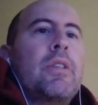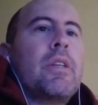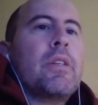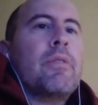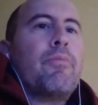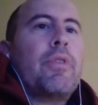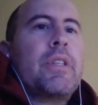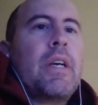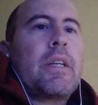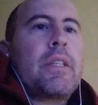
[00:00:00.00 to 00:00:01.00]
doesn't
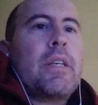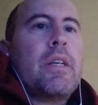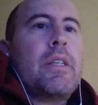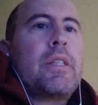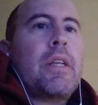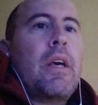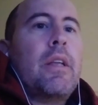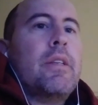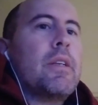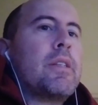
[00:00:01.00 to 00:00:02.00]
protect us
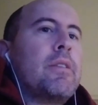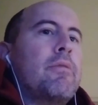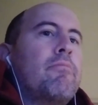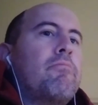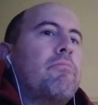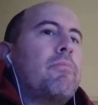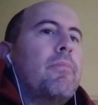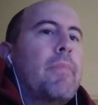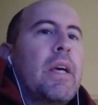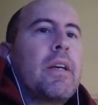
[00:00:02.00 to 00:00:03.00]
and doesn't
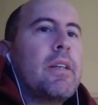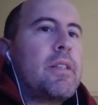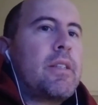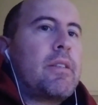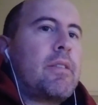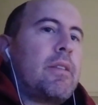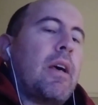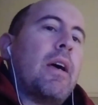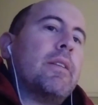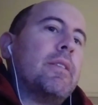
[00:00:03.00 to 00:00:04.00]
make us,
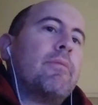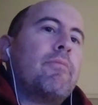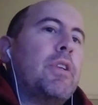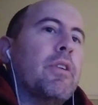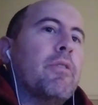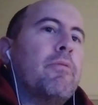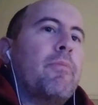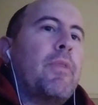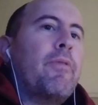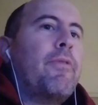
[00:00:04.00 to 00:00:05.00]
as
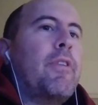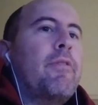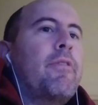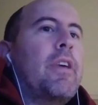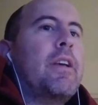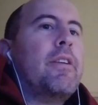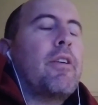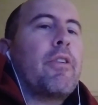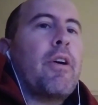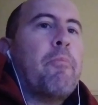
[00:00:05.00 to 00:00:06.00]
if they
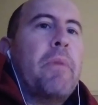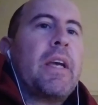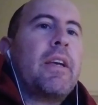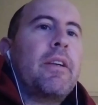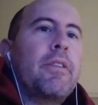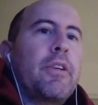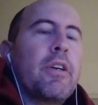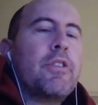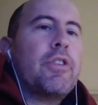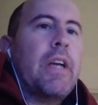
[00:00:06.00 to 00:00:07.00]
are not making the
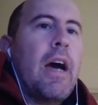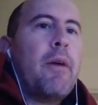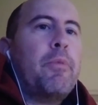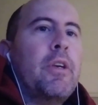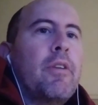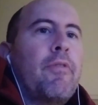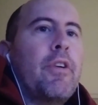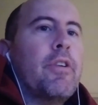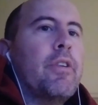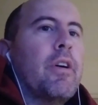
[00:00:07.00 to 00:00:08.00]
country happy, if
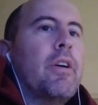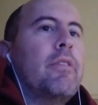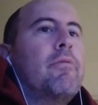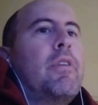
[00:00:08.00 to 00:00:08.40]
they're not